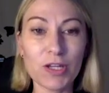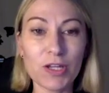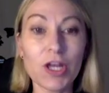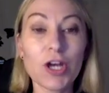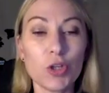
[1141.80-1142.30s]

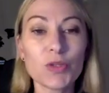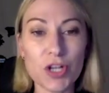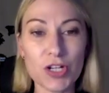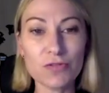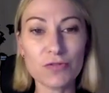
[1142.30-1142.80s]
and you were
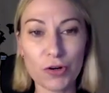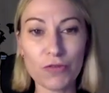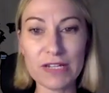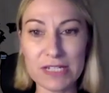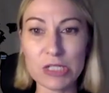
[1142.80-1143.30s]
chosen for a
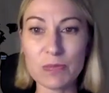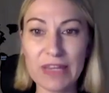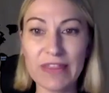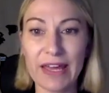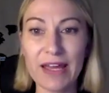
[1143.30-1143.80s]
reason to be
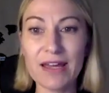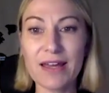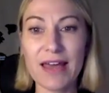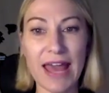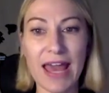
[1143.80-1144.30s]
there
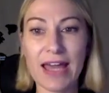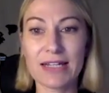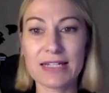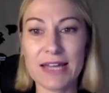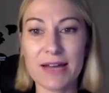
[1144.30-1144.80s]

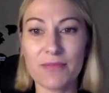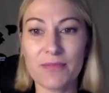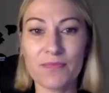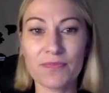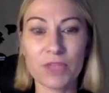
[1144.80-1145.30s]
and
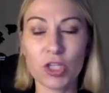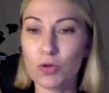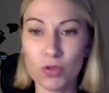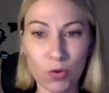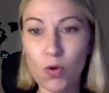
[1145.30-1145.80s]
um,
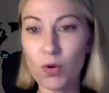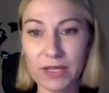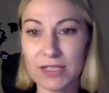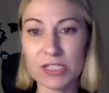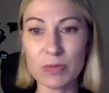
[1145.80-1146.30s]
your, your
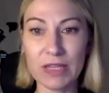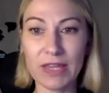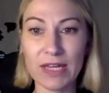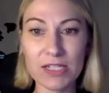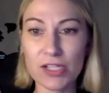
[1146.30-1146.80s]
calling is to be
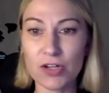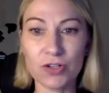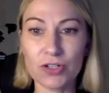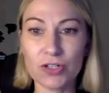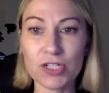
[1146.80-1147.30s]
there so
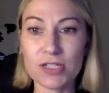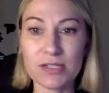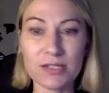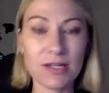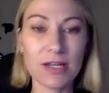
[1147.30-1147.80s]

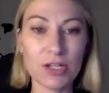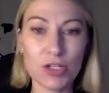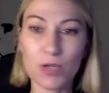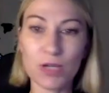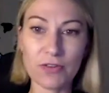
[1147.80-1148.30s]
just
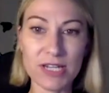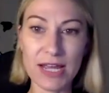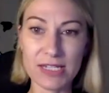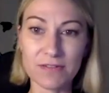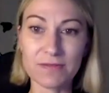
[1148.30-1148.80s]
do whatever it
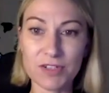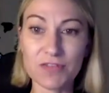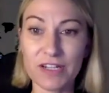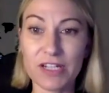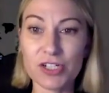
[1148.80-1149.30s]
takes to, to
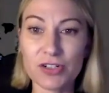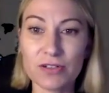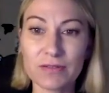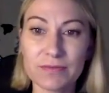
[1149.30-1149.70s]
finish